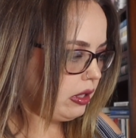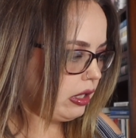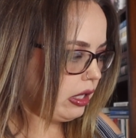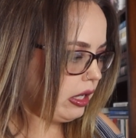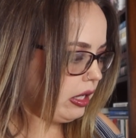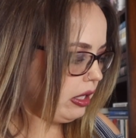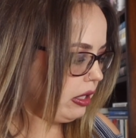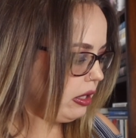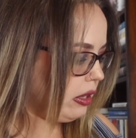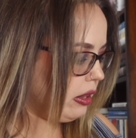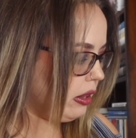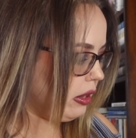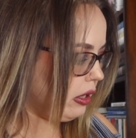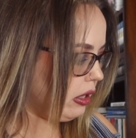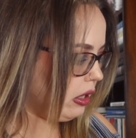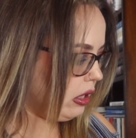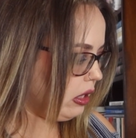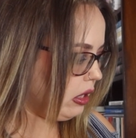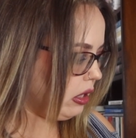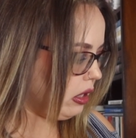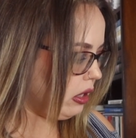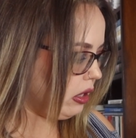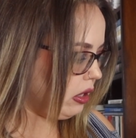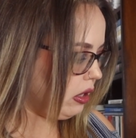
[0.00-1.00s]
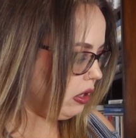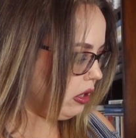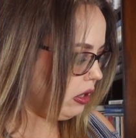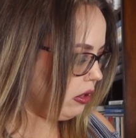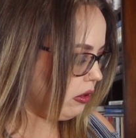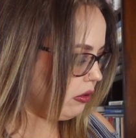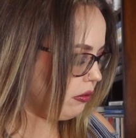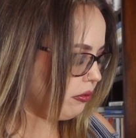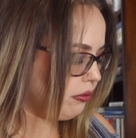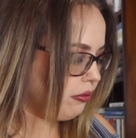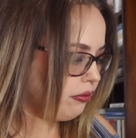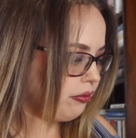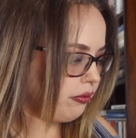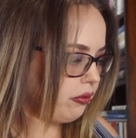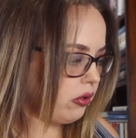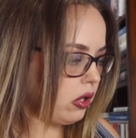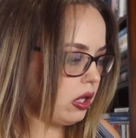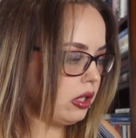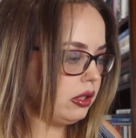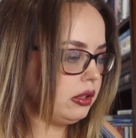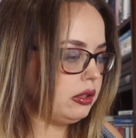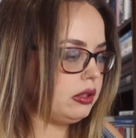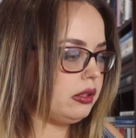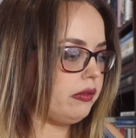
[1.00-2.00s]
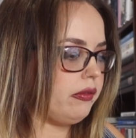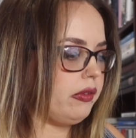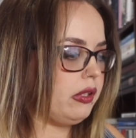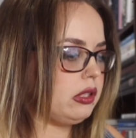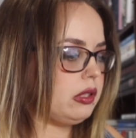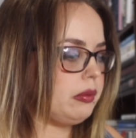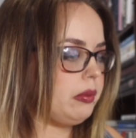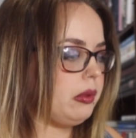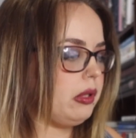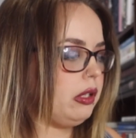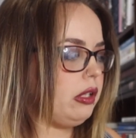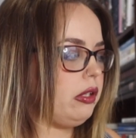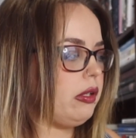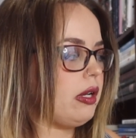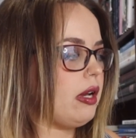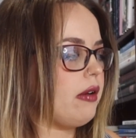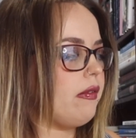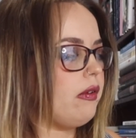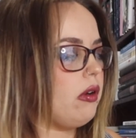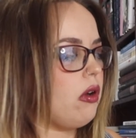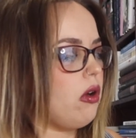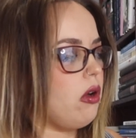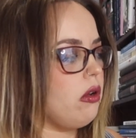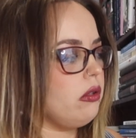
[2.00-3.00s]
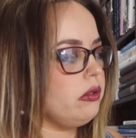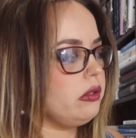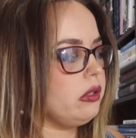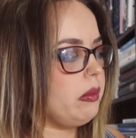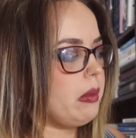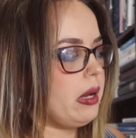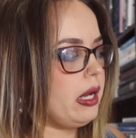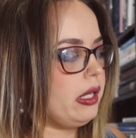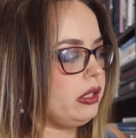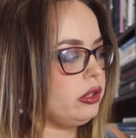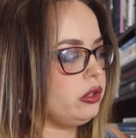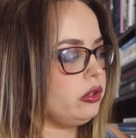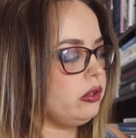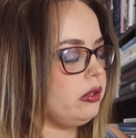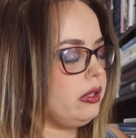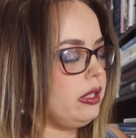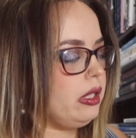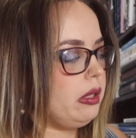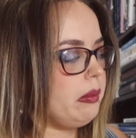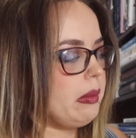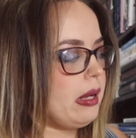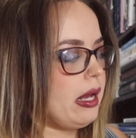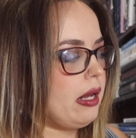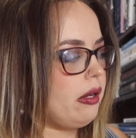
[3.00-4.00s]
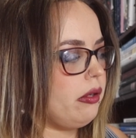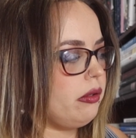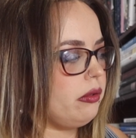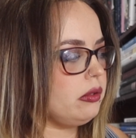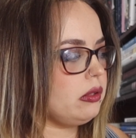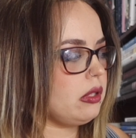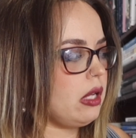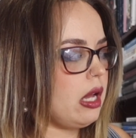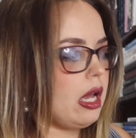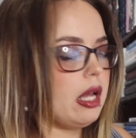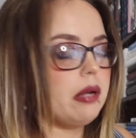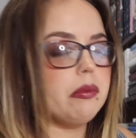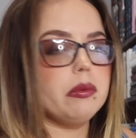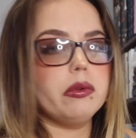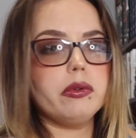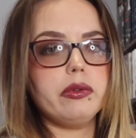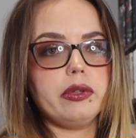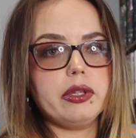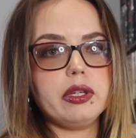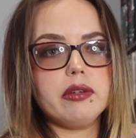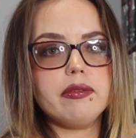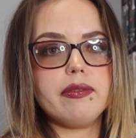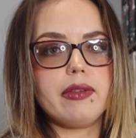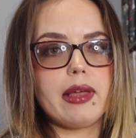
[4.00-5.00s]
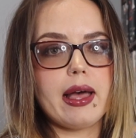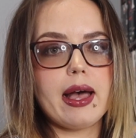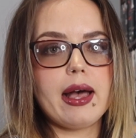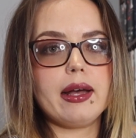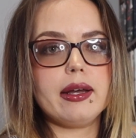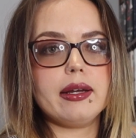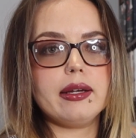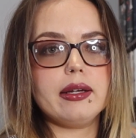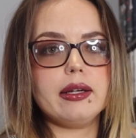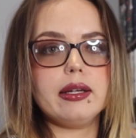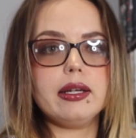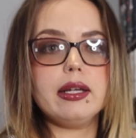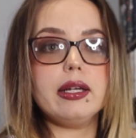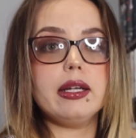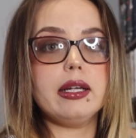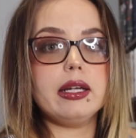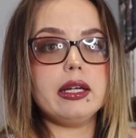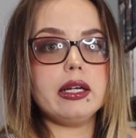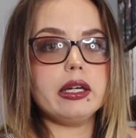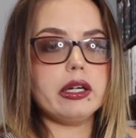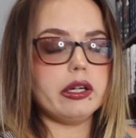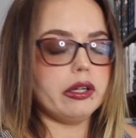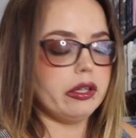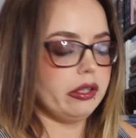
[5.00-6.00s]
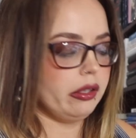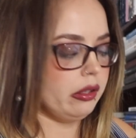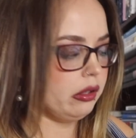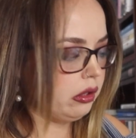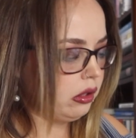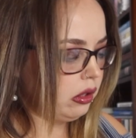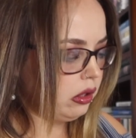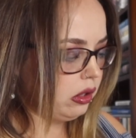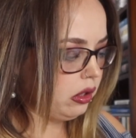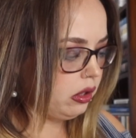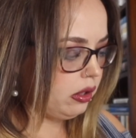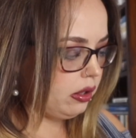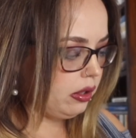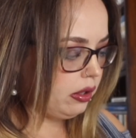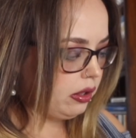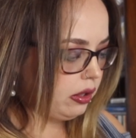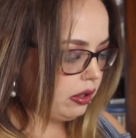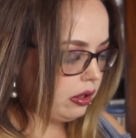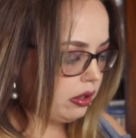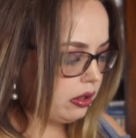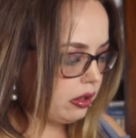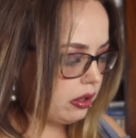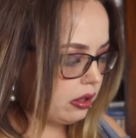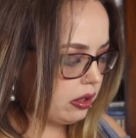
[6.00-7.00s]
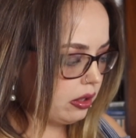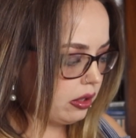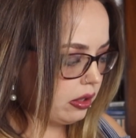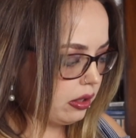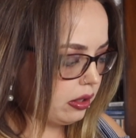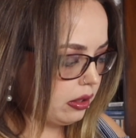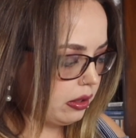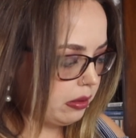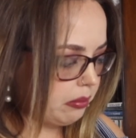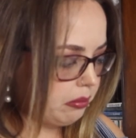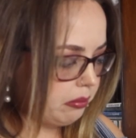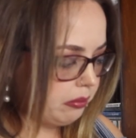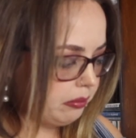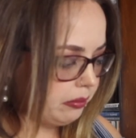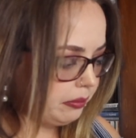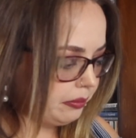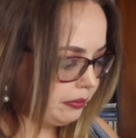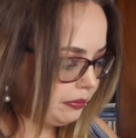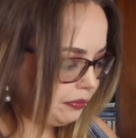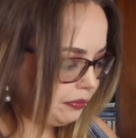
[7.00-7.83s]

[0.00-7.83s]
In the front of this book, you have a also by Shalana Battles. I will leave that in here. And